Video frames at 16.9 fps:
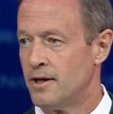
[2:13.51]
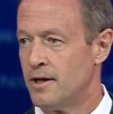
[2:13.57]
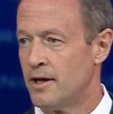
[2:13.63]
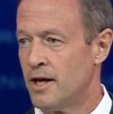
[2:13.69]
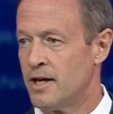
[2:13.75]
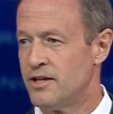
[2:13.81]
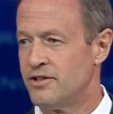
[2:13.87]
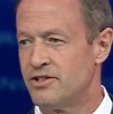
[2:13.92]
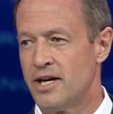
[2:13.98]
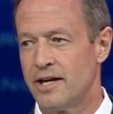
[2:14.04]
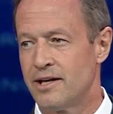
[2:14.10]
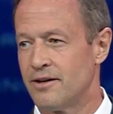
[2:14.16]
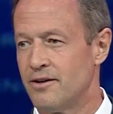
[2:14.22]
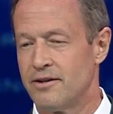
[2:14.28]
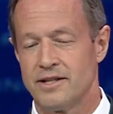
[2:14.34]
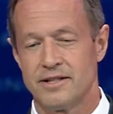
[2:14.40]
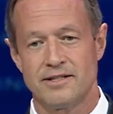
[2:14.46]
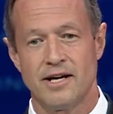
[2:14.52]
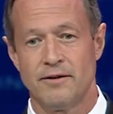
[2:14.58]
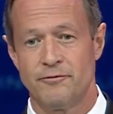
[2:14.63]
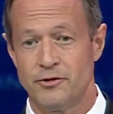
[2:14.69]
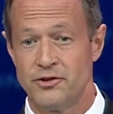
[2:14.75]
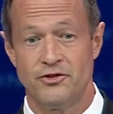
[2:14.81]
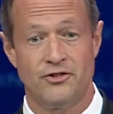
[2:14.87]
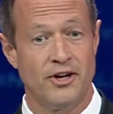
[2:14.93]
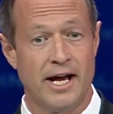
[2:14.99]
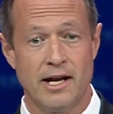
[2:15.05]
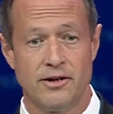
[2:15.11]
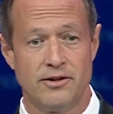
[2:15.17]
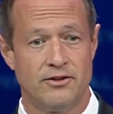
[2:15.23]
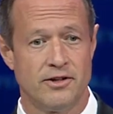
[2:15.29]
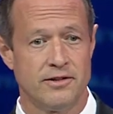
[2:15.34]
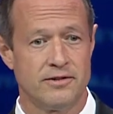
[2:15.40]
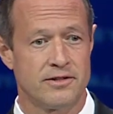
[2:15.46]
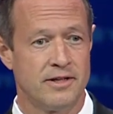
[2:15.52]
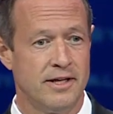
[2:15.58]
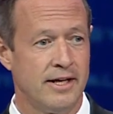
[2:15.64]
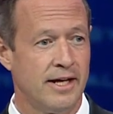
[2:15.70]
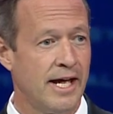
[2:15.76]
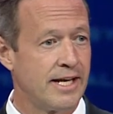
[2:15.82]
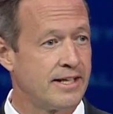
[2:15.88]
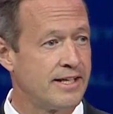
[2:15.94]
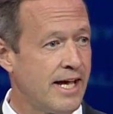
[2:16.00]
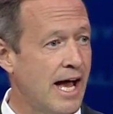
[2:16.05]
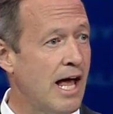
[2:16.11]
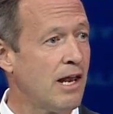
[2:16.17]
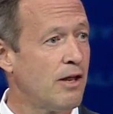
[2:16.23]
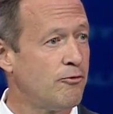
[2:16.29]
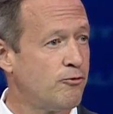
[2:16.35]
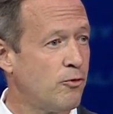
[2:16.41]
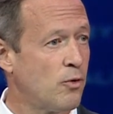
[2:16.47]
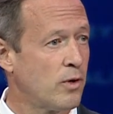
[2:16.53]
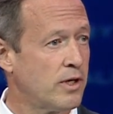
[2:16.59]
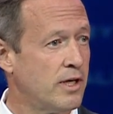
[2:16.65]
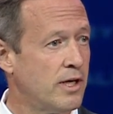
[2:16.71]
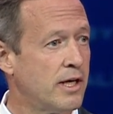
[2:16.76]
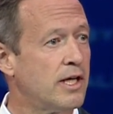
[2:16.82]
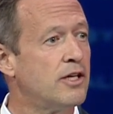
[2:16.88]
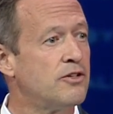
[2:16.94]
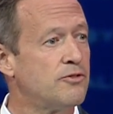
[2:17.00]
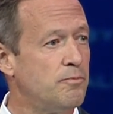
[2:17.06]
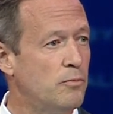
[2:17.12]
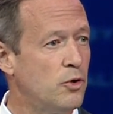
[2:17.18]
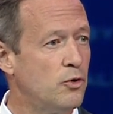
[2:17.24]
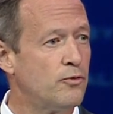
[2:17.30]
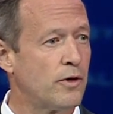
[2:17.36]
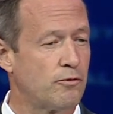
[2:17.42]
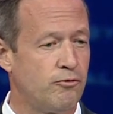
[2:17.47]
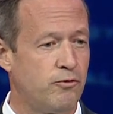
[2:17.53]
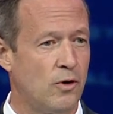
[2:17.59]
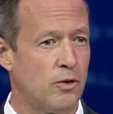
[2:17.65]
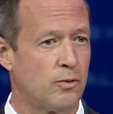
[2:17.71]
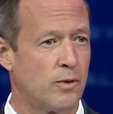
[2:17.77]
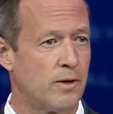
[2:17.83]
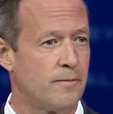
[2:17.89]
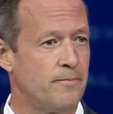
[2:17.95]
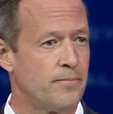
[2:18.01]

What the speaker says: And he's taken on the toughest challenges, and California is moving forward.